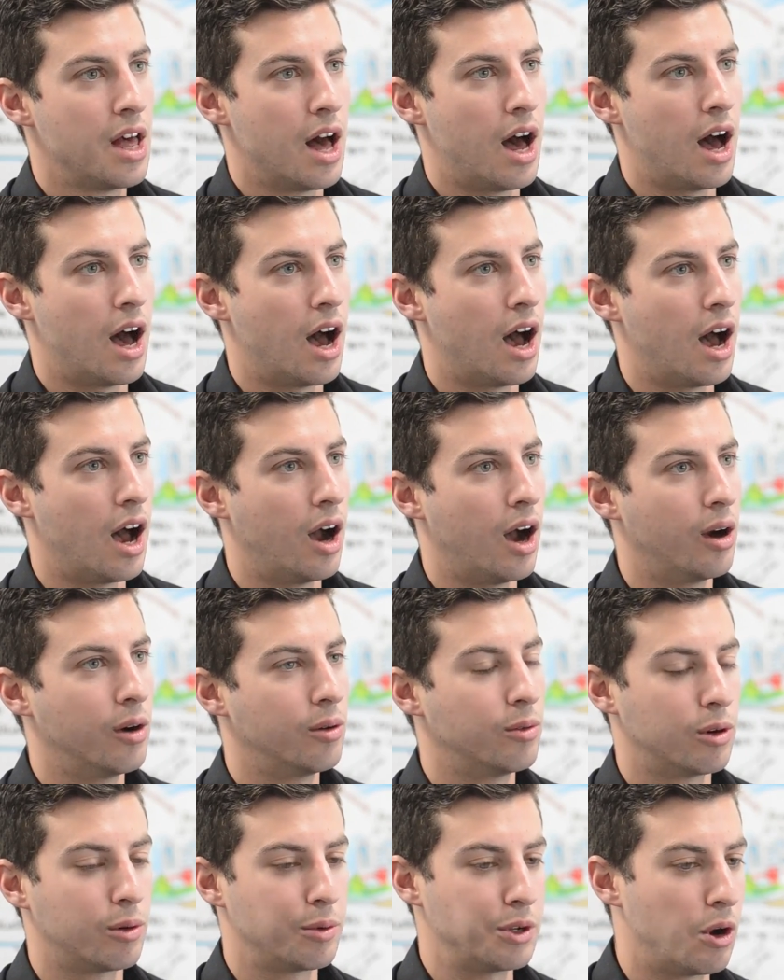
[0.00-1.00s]

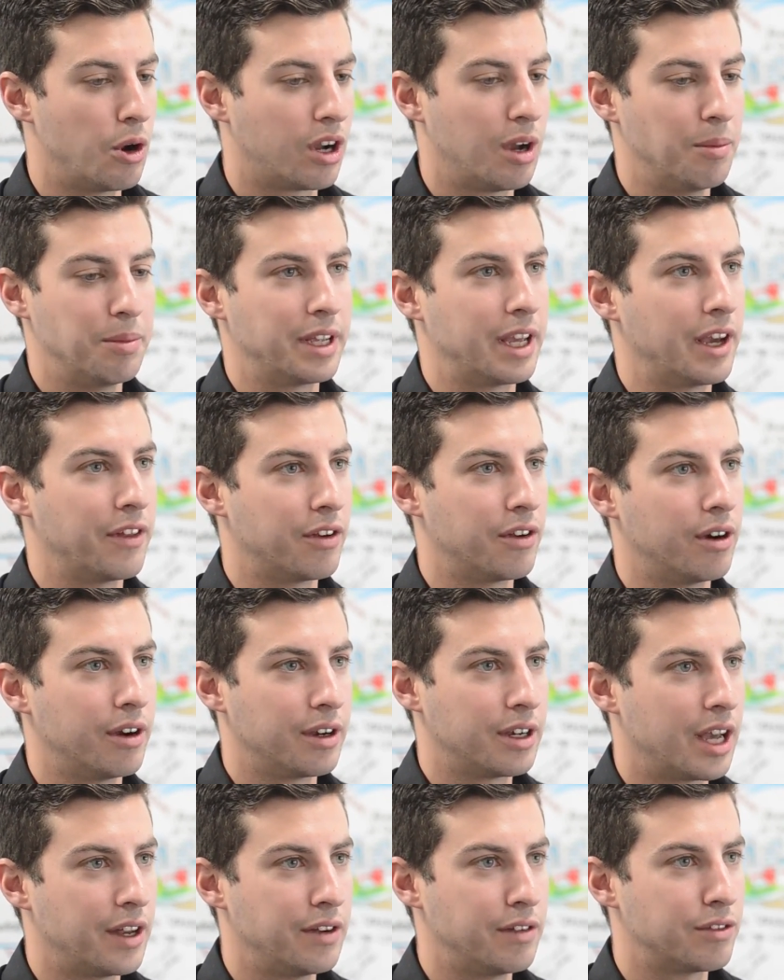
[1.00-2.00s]
where we all come together
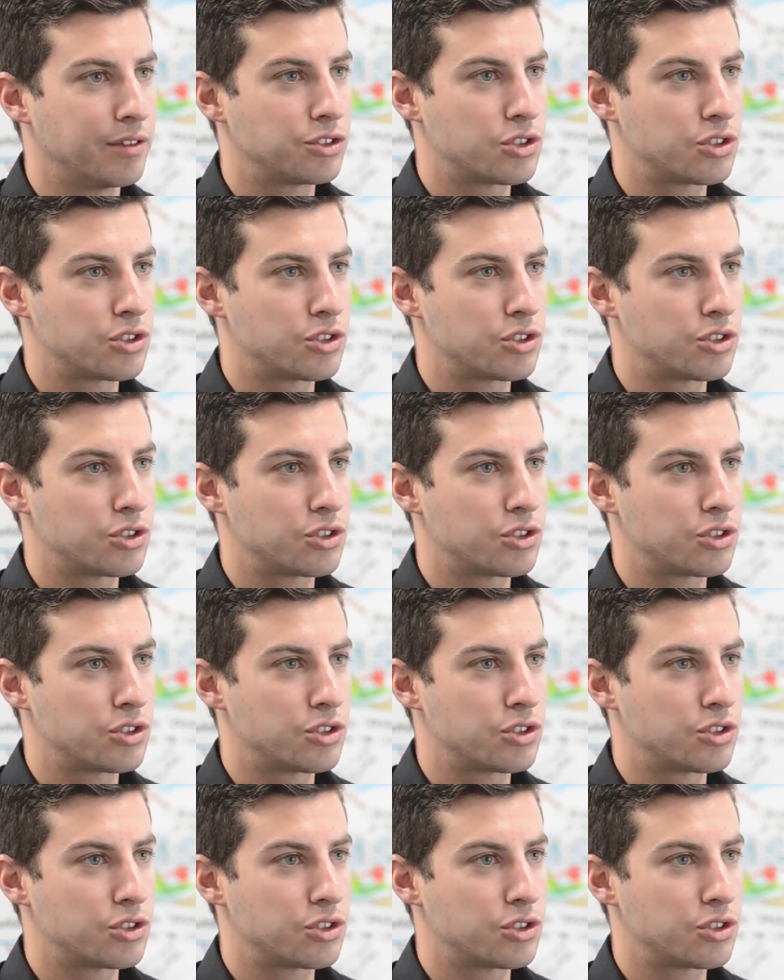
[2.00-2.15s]
and kind of